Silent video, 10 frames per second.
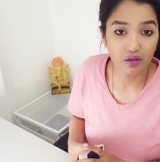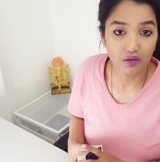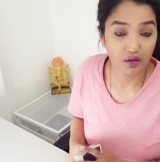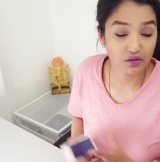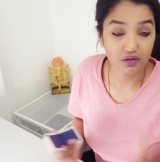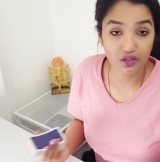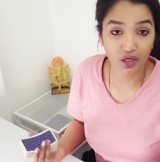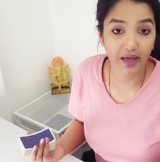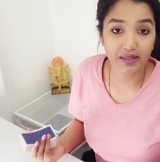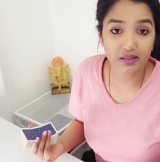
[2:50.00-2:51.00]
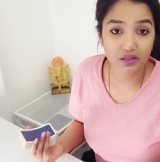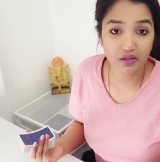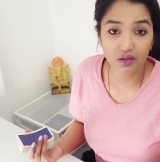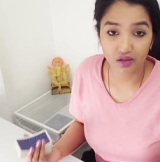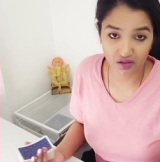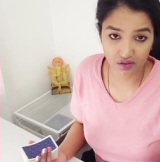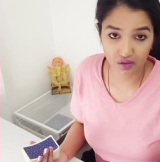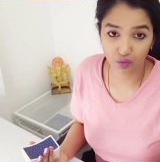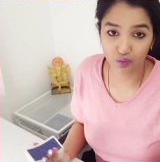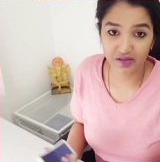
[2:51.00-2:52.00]
And child is
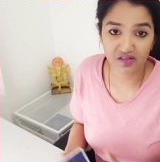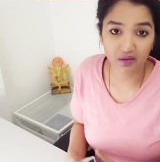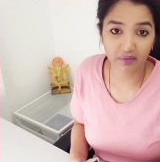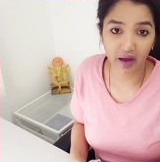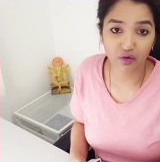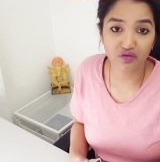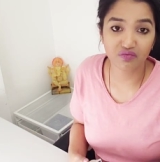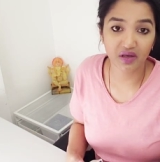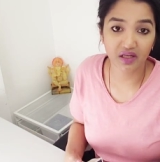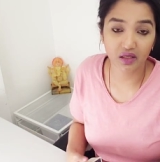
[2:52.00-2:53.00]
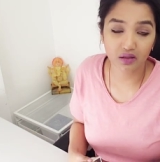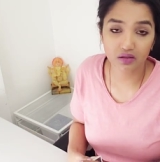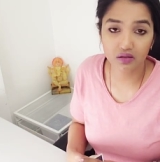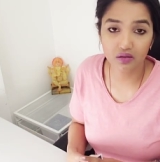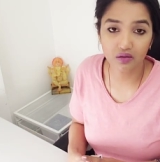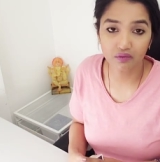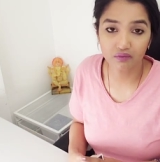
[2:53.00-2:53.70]
always about beginnings.